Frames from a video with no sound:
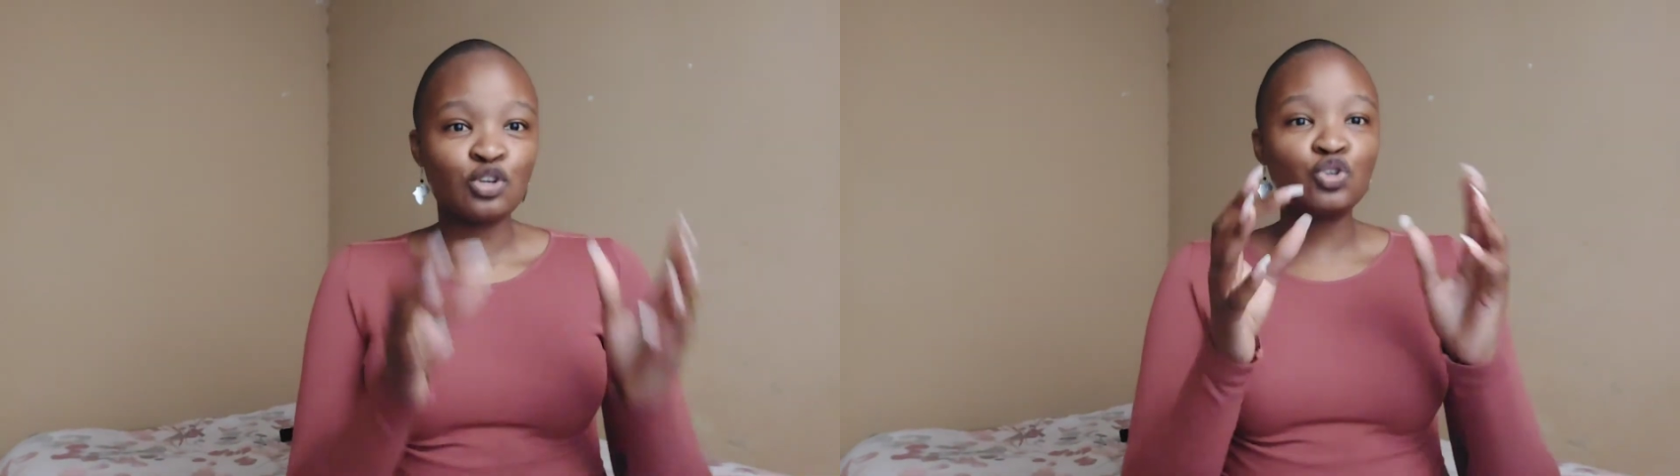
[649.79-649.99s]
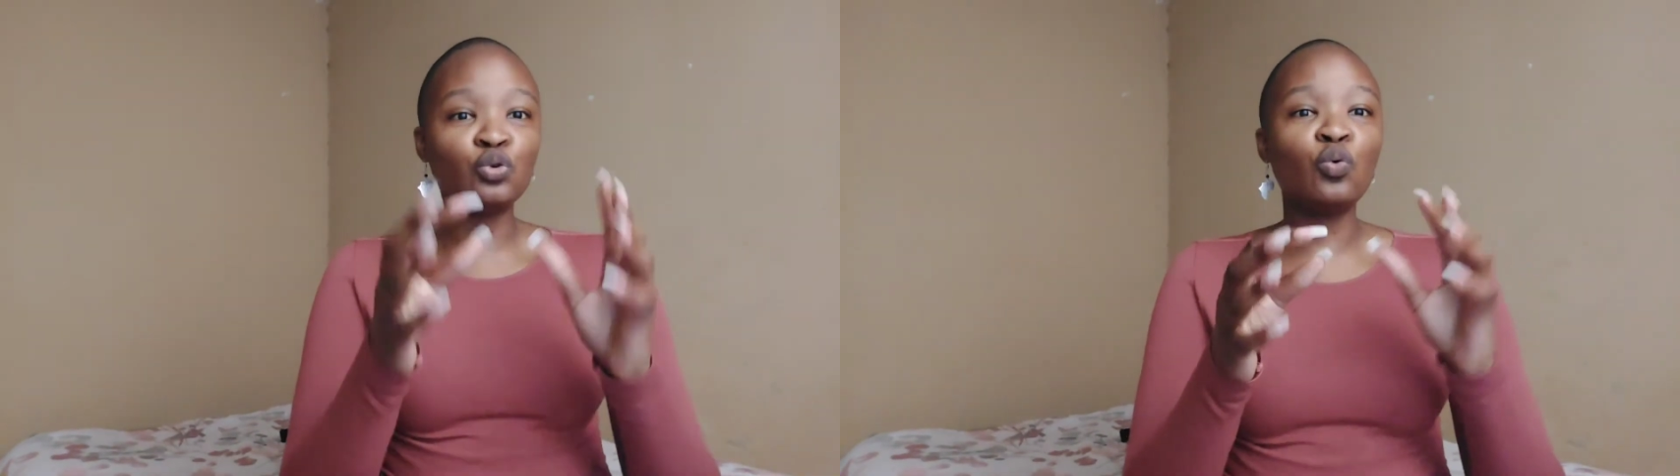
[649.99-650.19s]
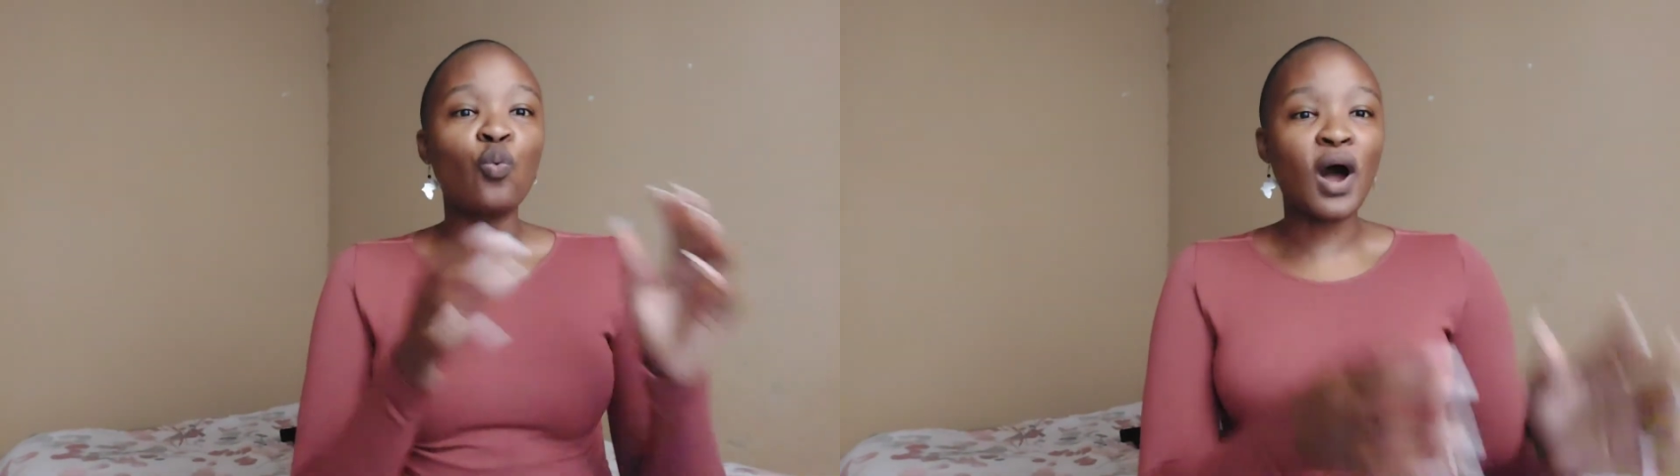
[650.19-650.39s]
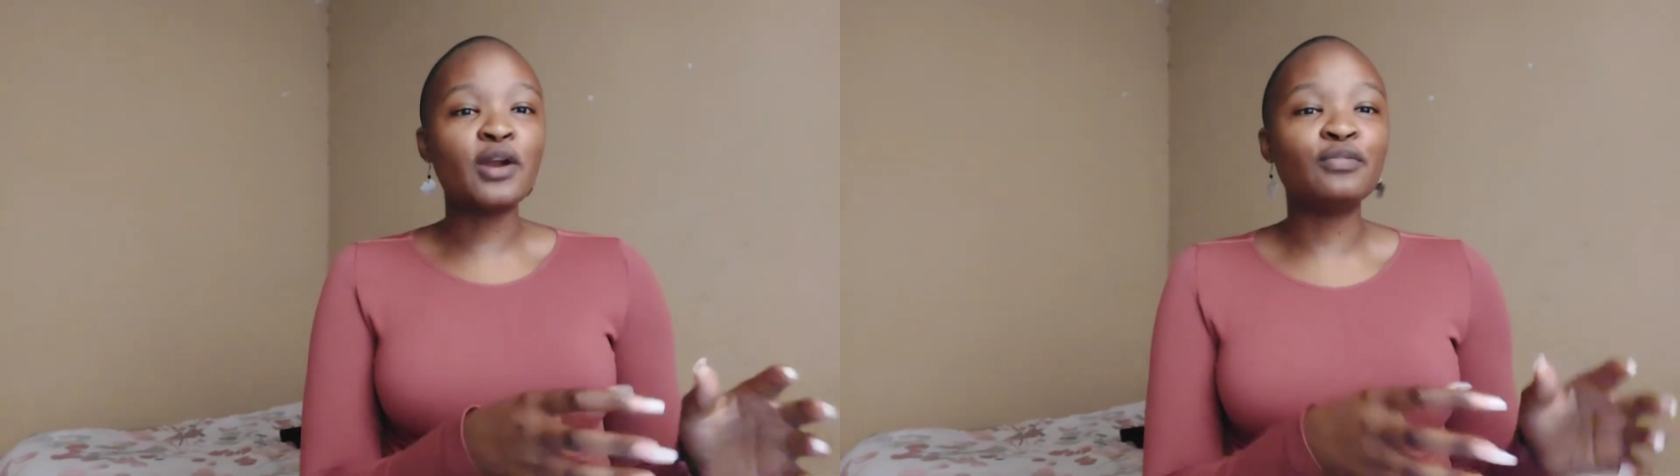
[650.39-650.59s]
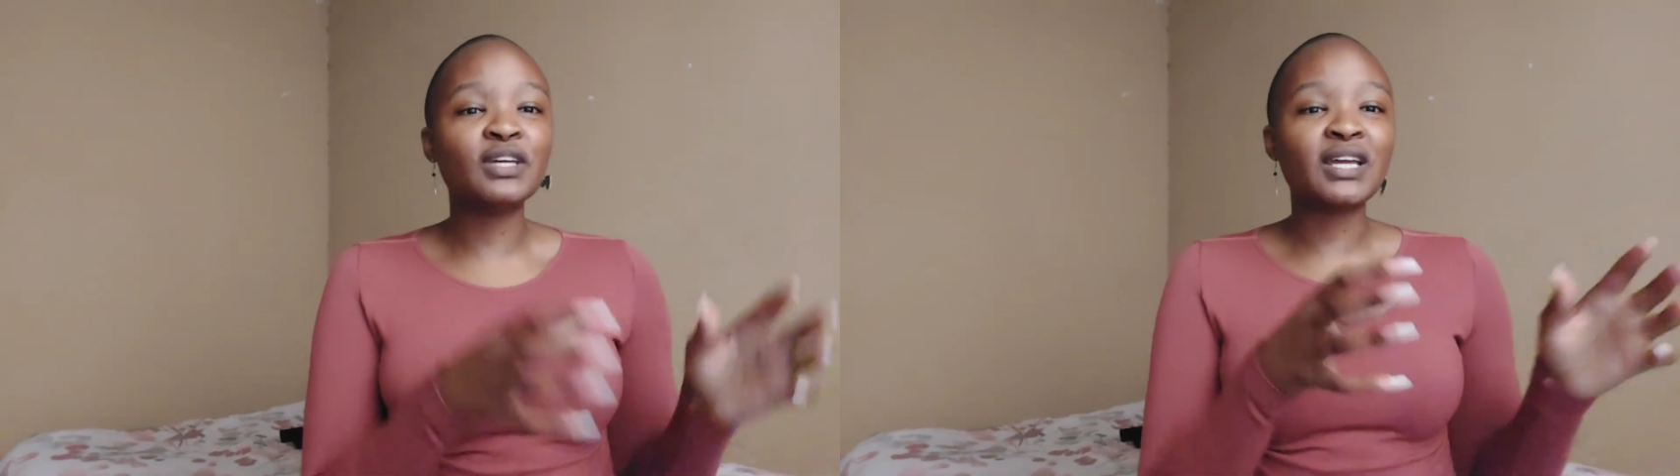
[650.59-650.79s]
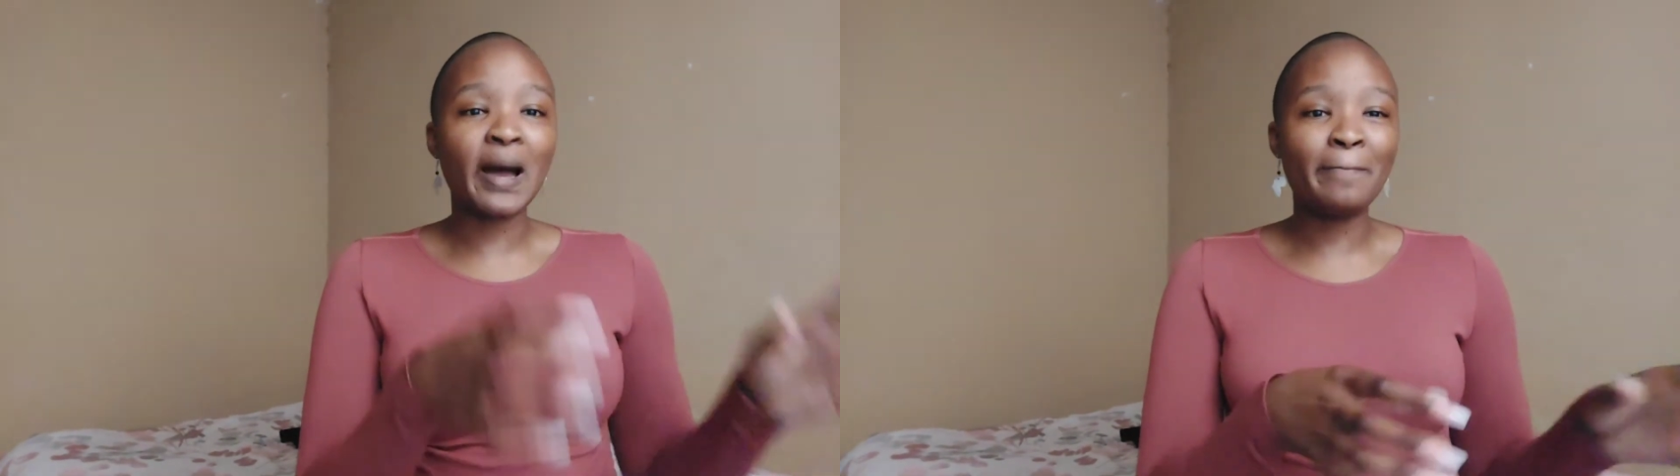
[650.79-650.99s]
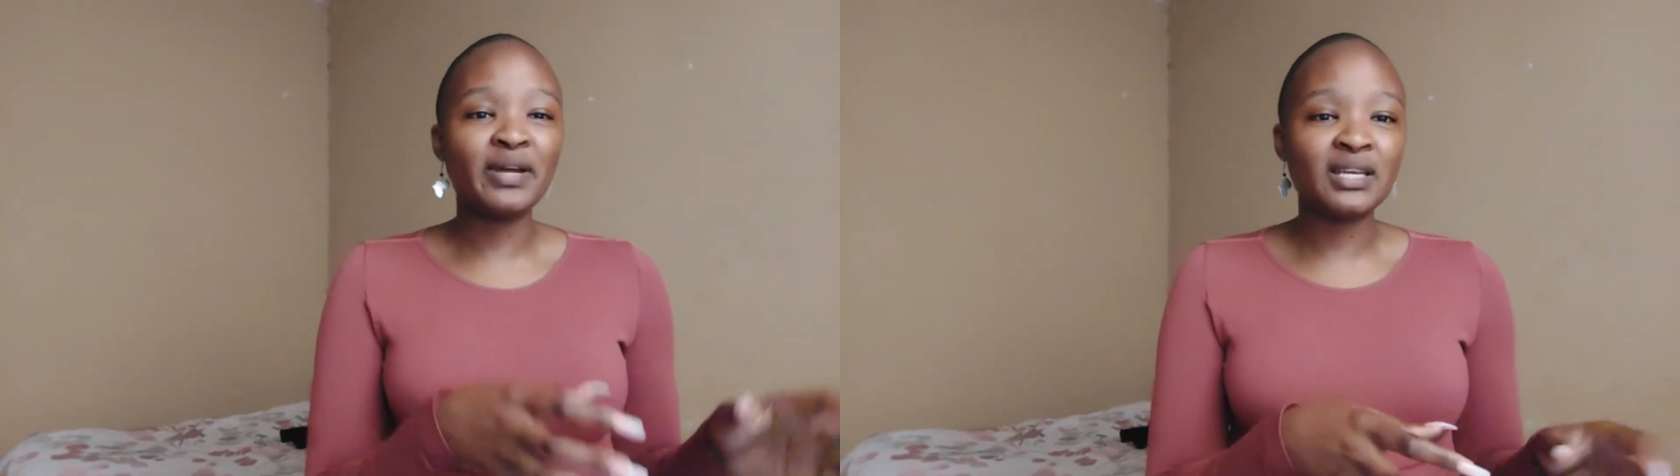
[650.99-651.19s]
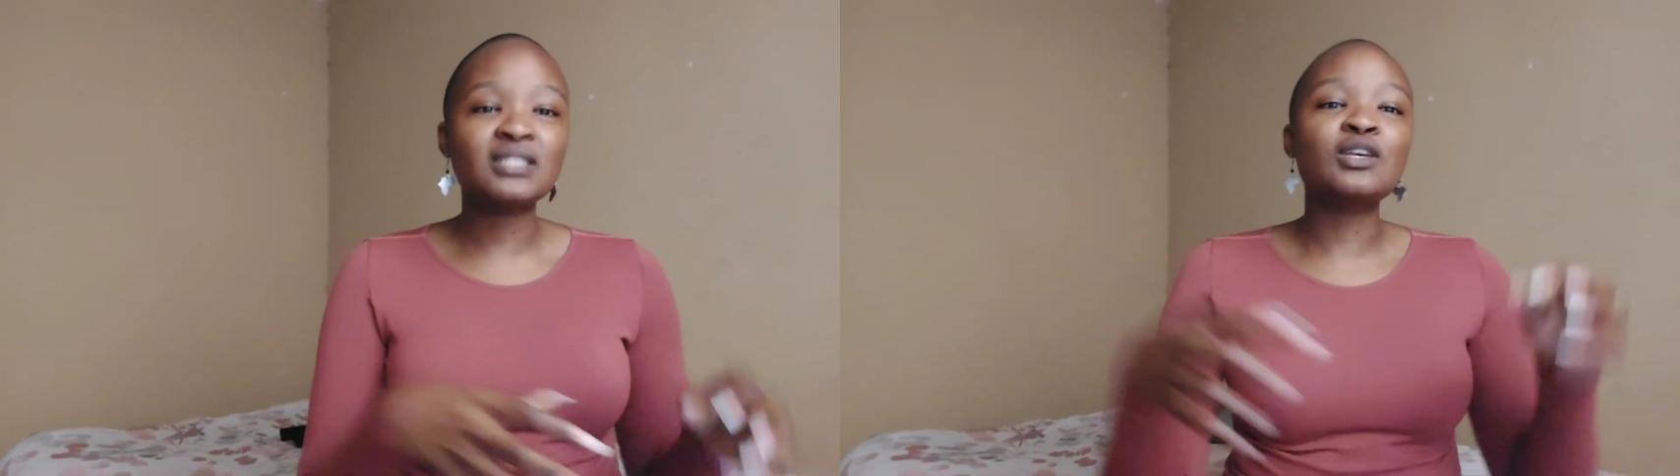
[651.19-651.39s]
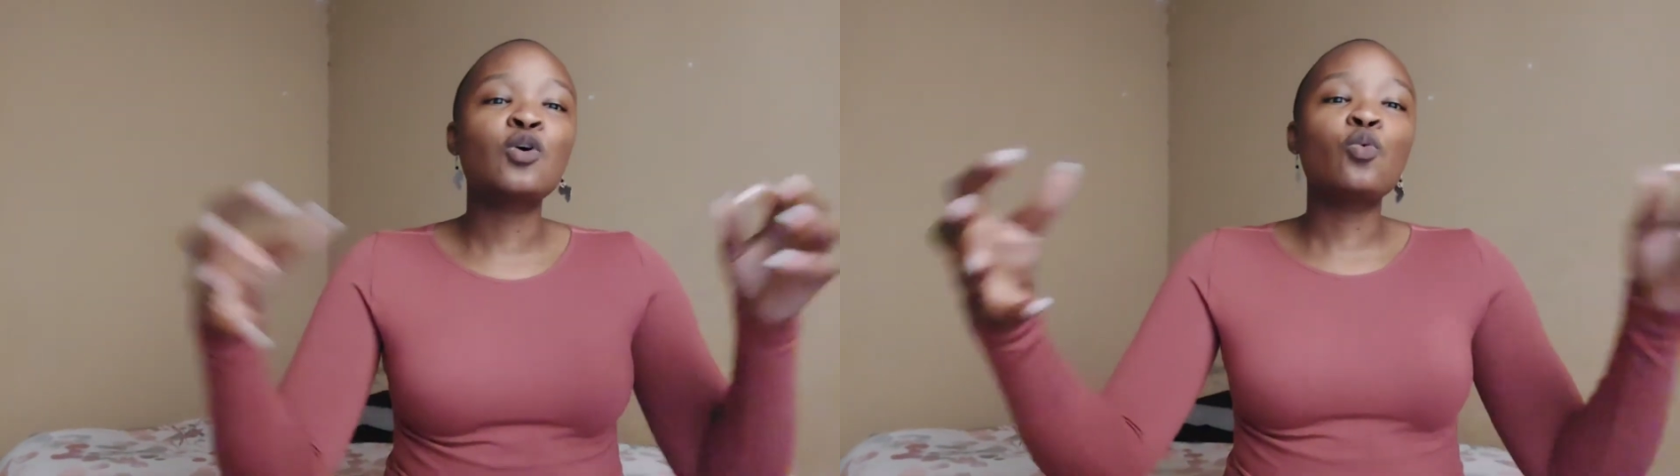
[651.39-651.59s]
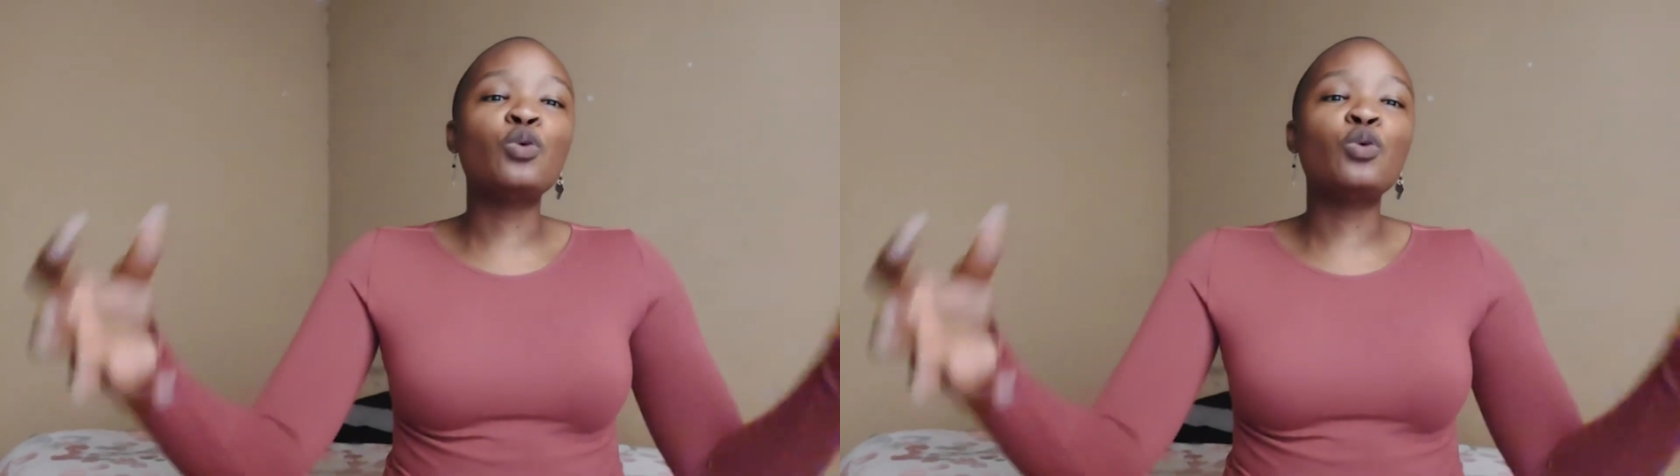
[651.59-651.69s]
to one of the companies